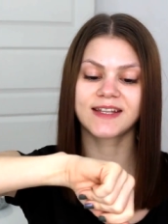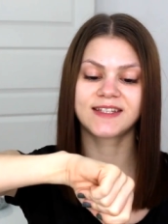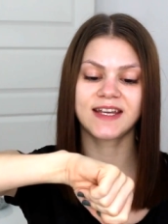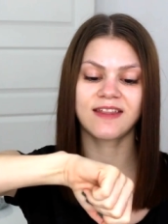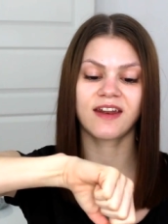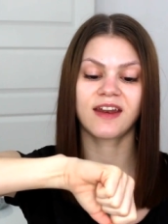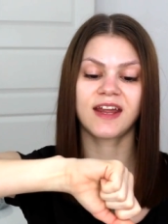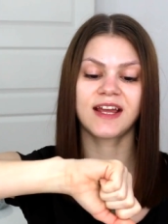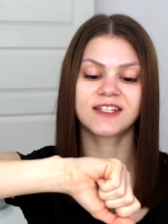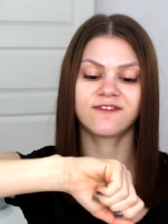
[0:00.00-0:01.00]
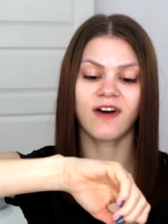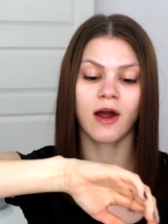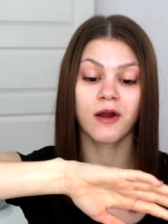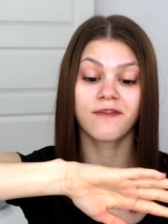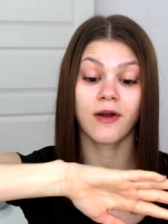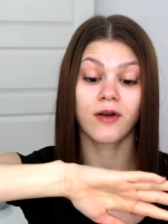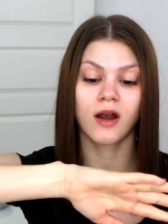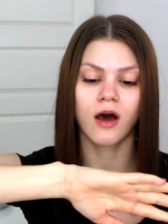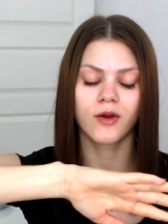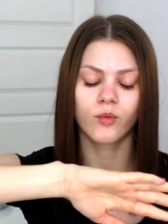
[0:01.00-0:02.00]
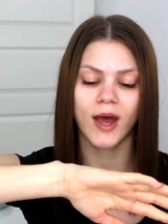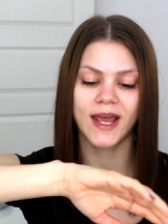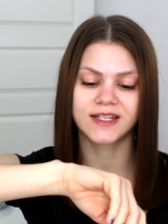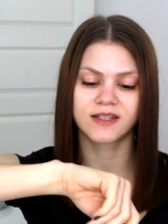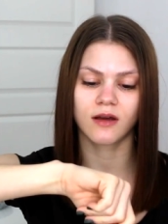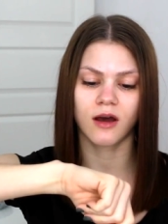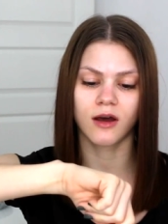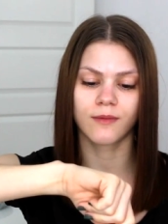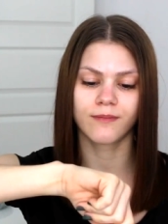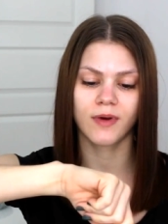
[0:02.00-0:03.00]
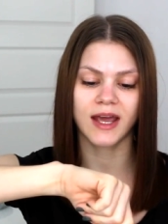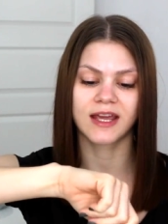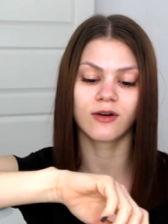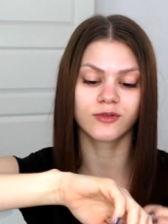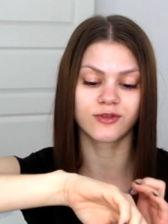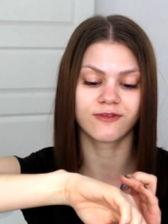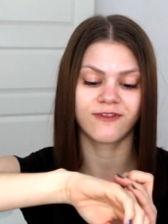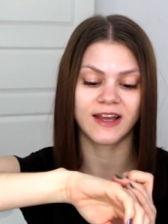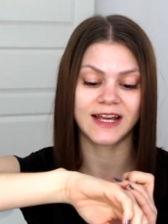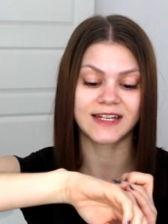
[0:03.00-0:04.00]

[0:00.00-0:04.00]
can see that it is very very lightweight um, I can also feel